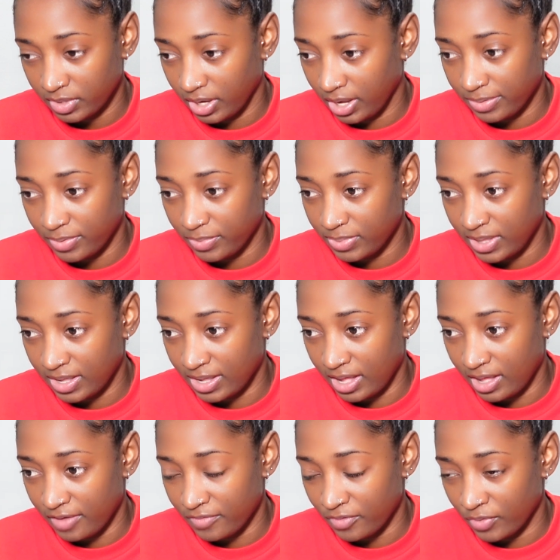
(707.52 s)
I don't think I
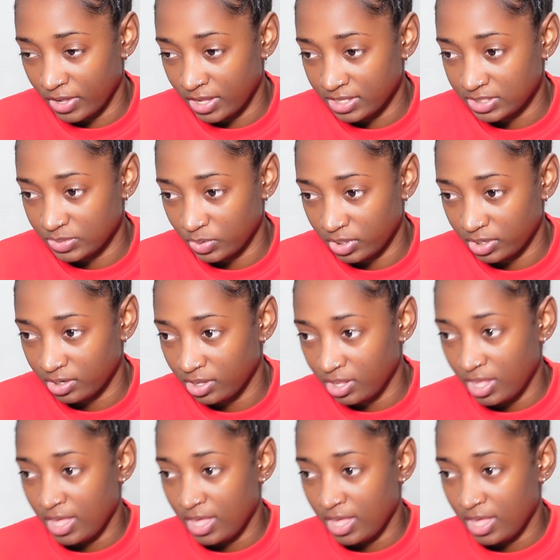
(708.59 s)
have a worst one.